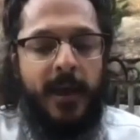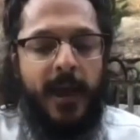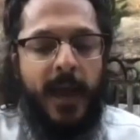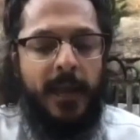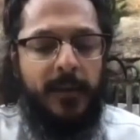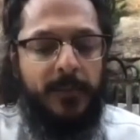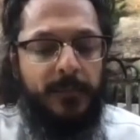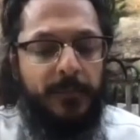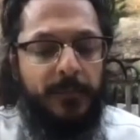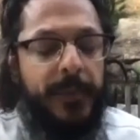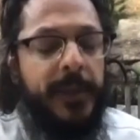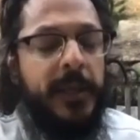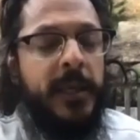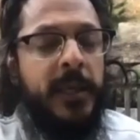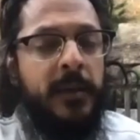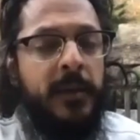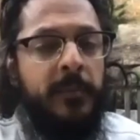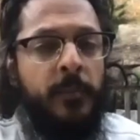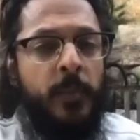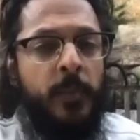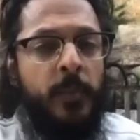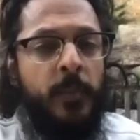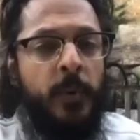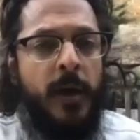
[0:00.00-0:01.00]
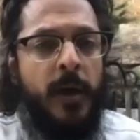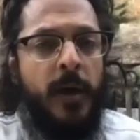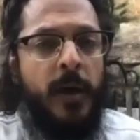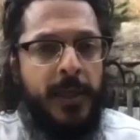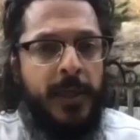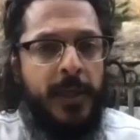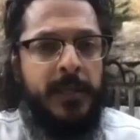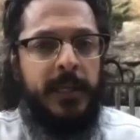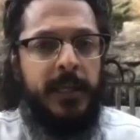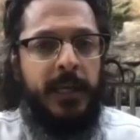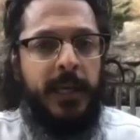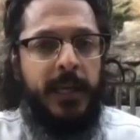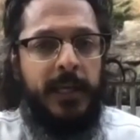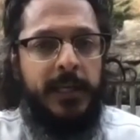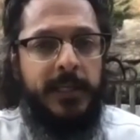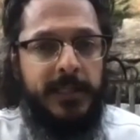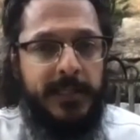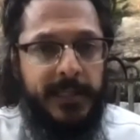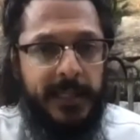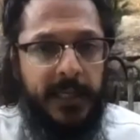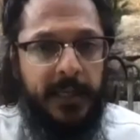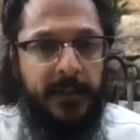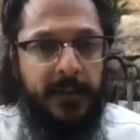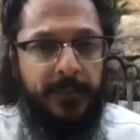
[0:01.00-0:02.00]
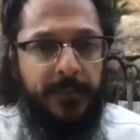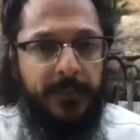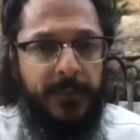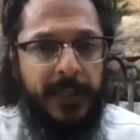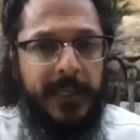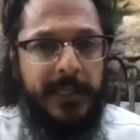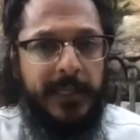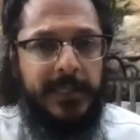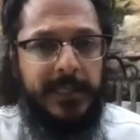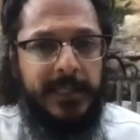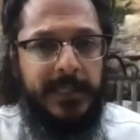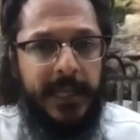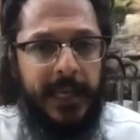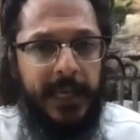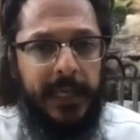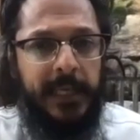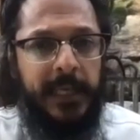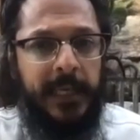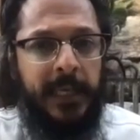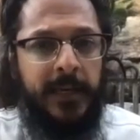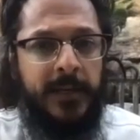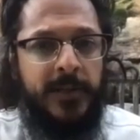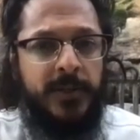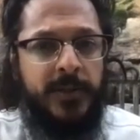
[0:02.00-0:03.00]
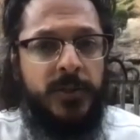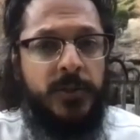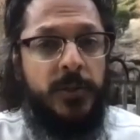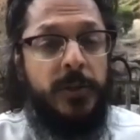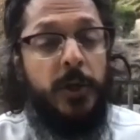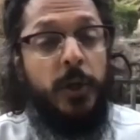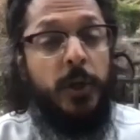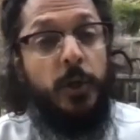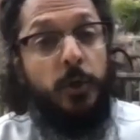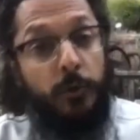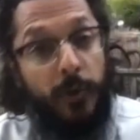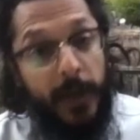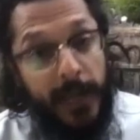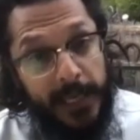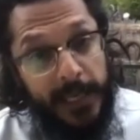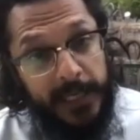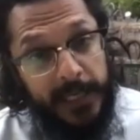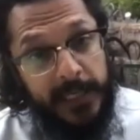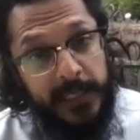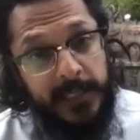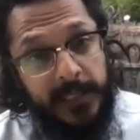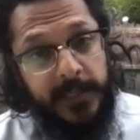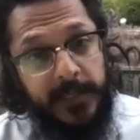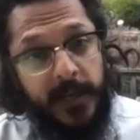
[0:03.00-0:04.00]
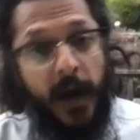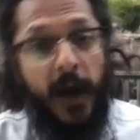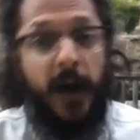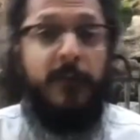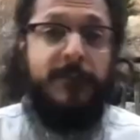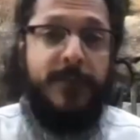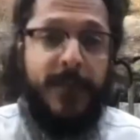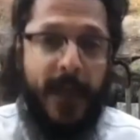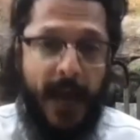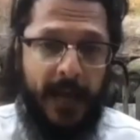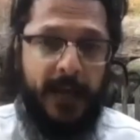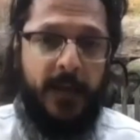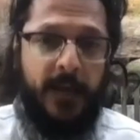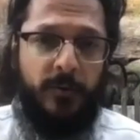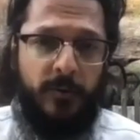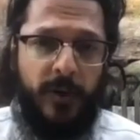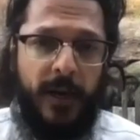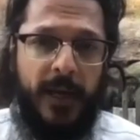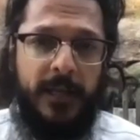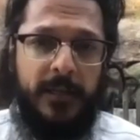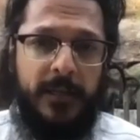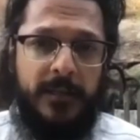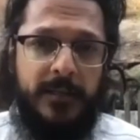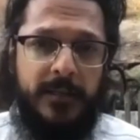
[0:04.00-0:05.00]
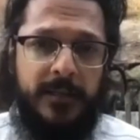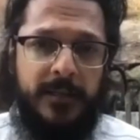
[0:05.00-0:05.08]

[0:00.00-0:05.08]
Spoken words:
And being more authentic and deep, he's taking us to the greatest of that great.